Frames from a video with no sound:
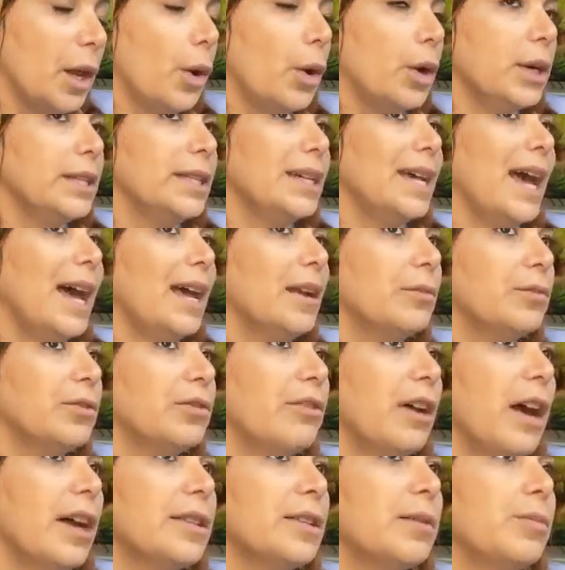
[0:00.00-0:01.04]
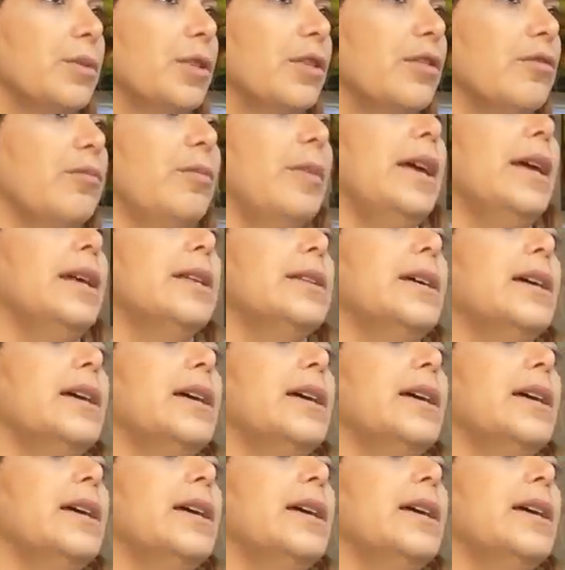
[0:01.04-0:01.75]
or the animal rights movement,